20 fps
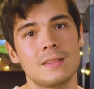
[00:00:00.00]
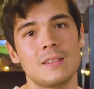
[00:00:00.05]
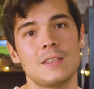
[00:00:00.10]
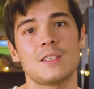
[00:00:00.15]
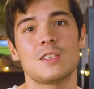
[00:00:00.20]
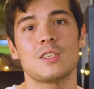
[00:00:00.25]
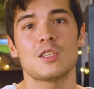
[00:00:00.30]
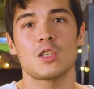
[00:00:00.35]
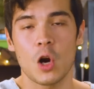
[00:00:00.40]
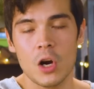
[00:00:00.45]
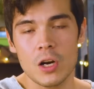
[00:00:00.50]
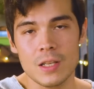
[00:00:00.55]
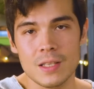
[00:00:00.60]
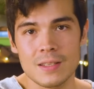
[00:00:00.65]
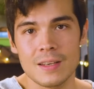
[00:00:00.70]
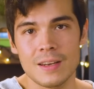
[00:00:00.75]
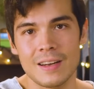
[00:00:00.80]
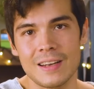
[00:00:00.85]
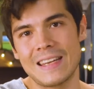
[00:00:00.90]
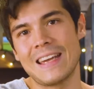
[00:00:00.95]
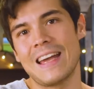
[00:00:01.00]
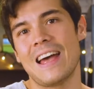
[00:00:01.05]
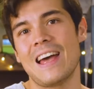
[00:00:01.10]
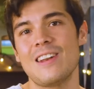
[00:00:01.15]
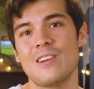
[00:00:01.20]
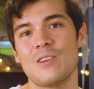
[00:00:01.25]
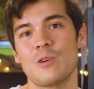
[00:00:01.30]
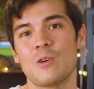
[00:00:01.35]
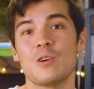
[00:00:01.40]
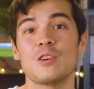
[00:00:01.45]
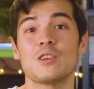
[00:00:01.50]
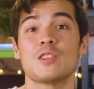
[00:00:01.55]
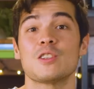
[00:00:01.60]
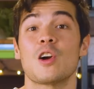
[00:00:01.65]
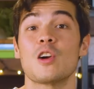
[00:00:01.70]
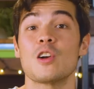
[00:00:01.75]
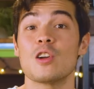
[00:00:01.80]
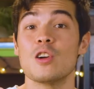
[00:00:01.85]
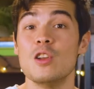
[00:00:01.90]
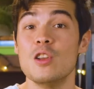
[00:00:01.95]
to start again or to start